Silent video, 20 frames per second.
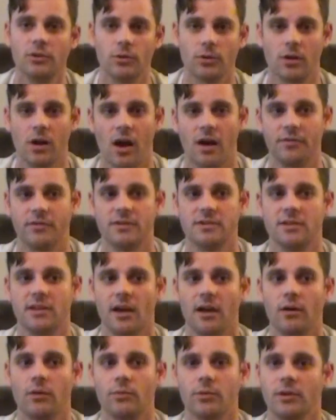to a coffee
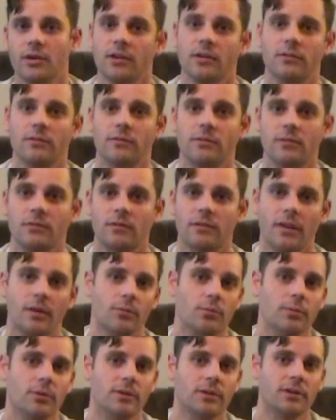stout when
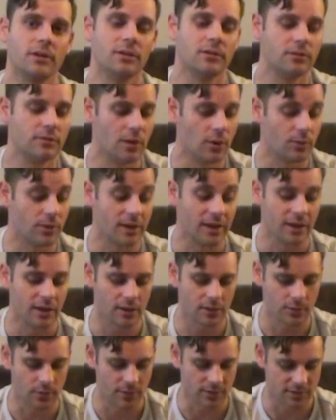they really don't
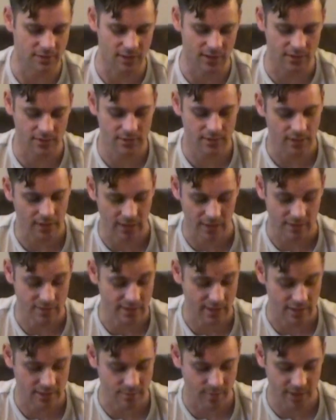need it to exist and it
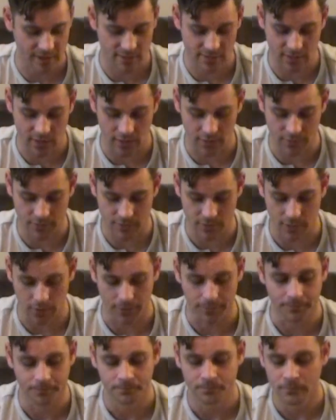stands by itself.
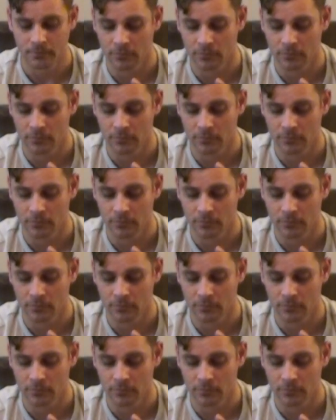So